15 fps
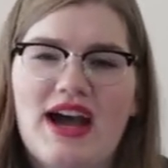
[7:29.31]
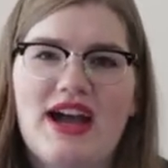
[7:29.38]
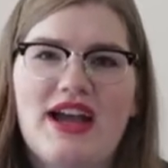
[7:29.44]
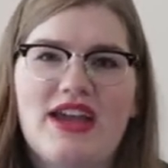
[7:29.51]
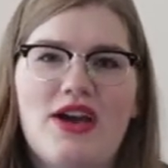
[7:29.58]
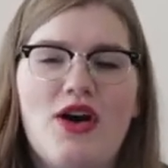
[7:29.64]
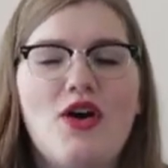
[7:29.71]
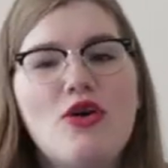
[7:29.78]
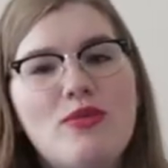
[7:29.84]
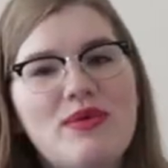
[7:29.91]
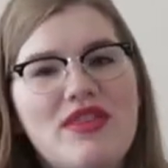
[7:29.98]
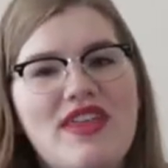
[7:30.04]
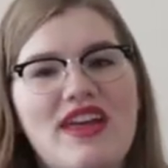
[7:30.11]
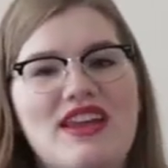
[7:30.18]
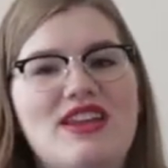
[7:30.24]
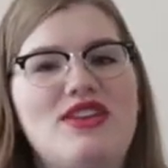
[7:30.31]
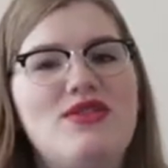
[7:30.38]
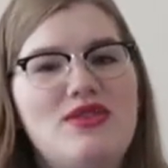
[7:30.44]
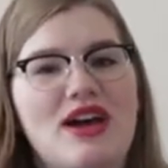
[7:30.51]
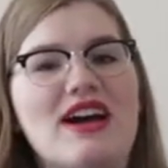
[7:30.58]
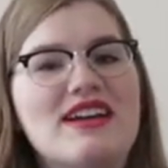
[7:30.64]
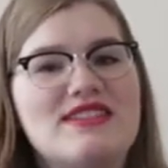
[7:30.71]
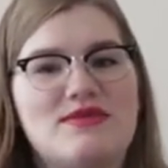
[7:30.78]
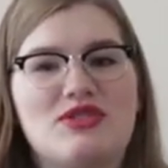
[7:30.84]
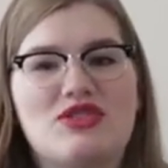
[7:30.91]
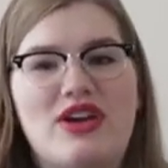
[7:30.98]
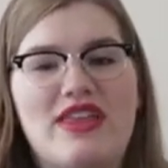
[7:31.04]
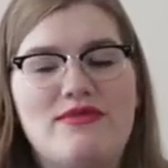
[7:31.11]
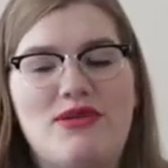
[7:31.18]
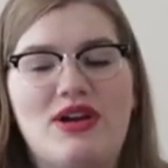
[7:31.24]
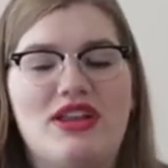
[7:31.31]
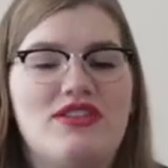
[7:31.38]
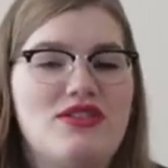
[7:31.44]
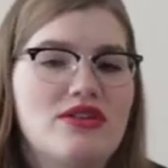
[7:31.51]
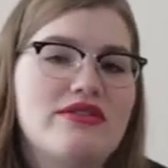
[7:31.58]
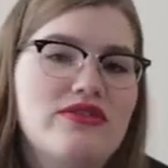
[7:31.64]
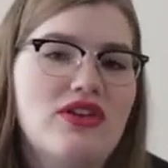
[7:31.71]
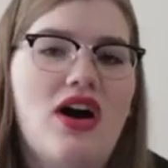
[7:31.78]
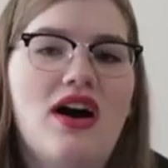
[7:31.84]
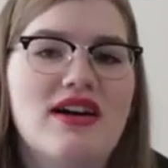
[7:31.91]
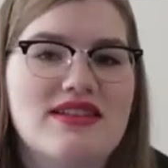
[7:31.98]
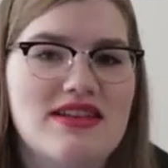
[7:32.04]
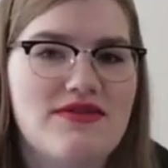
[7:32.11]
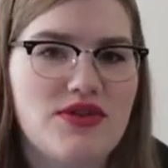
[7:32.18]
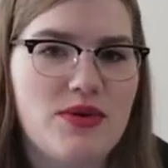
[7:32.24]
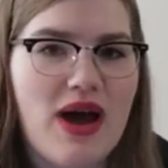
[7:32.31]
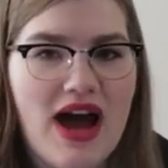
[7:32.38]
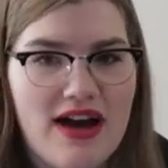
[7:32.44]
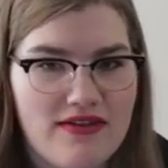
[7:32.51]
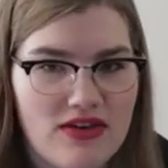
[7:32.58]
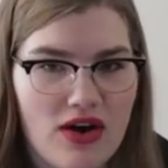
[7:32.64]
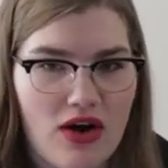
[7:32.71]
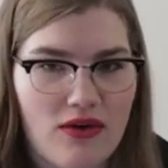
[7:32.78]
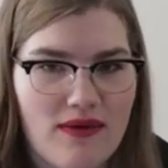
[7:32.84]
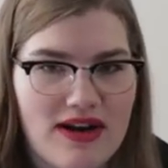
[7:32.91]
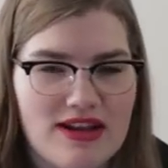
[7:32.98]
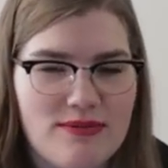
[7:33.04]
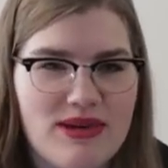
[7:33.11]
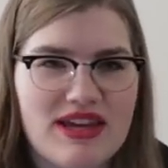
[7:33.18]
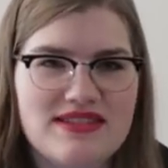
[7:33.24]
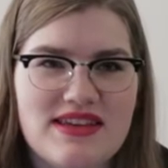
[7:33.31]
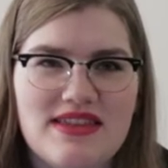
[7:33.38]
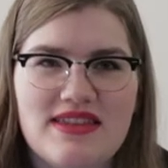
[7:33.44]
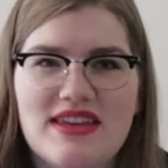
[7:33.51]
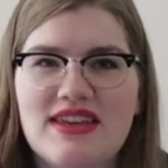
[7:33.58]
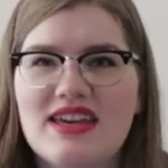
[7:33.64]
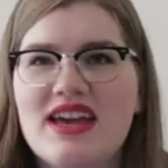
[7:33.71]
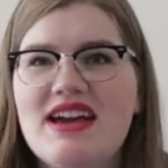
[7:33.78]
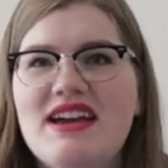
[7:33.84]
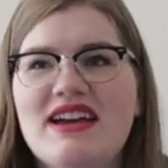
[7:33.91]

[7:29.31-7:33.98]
I hope that you guys will try them out in your vlogs if you haven't already, because I think